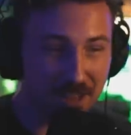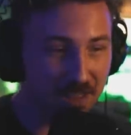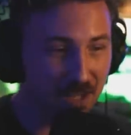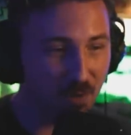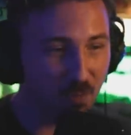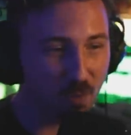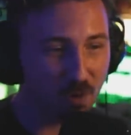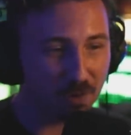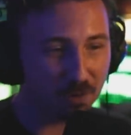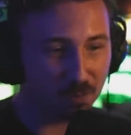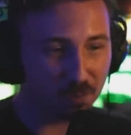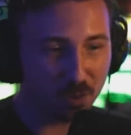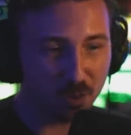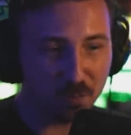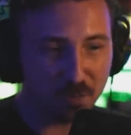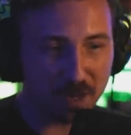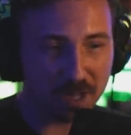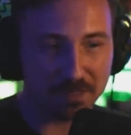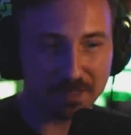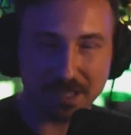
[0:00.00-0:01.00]
want a
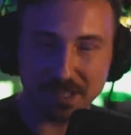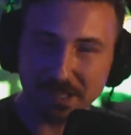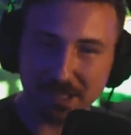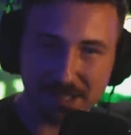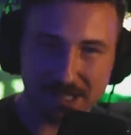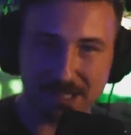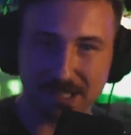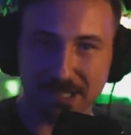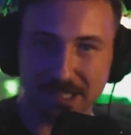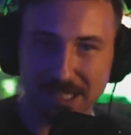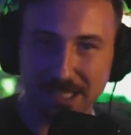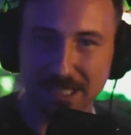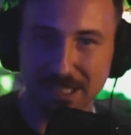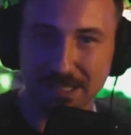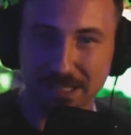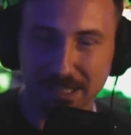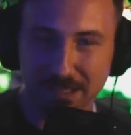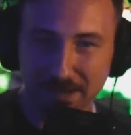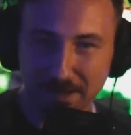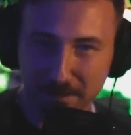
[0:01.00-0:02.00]
robot that doesn't need
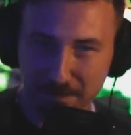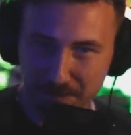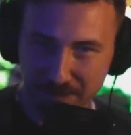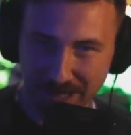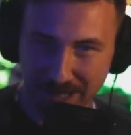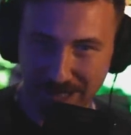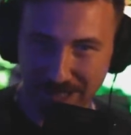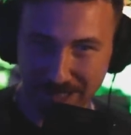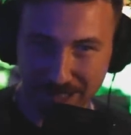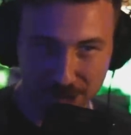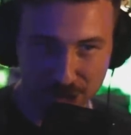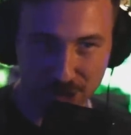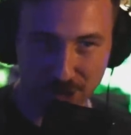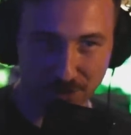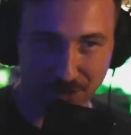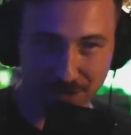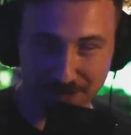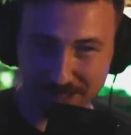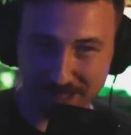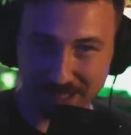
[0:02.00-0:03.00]
uh,
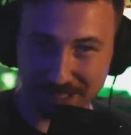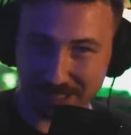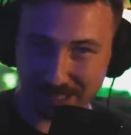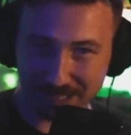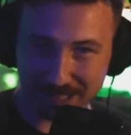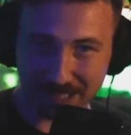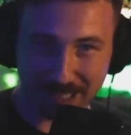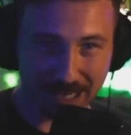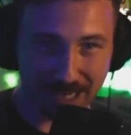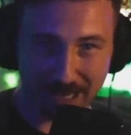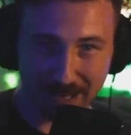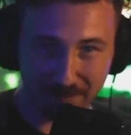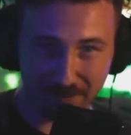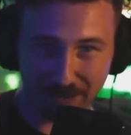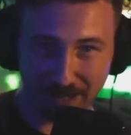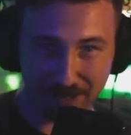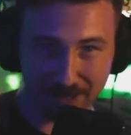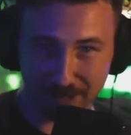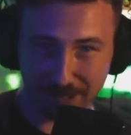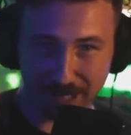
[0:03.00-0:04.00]
insurance, that doesn't have
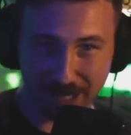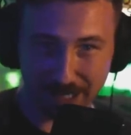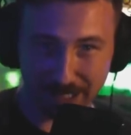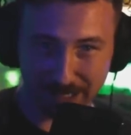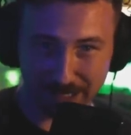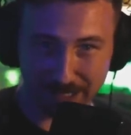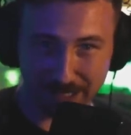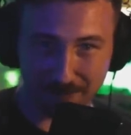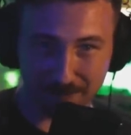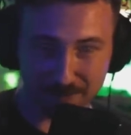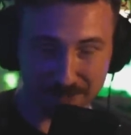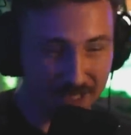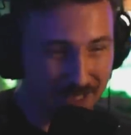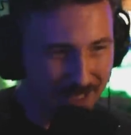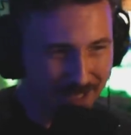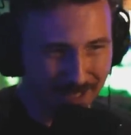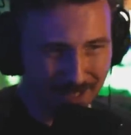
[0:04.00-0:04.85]
L and I claims,